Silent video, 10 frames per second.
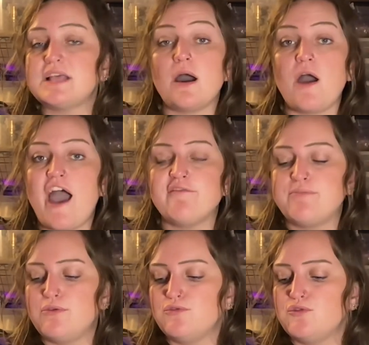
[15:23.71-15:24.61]
I'll have
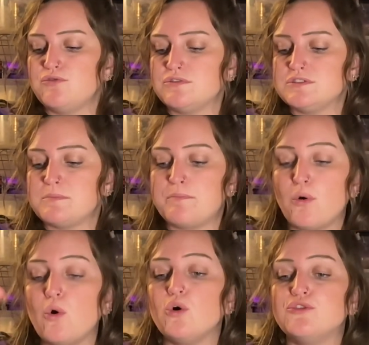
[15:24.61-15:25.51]
pool
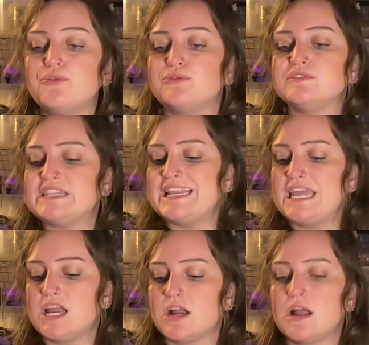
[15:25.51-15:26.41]
noodles in
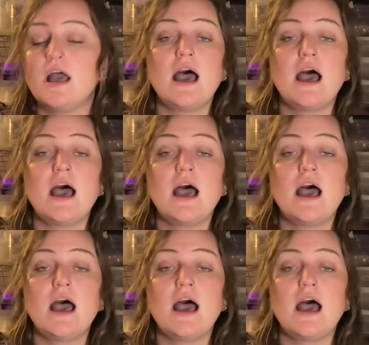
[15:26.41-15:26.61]
here.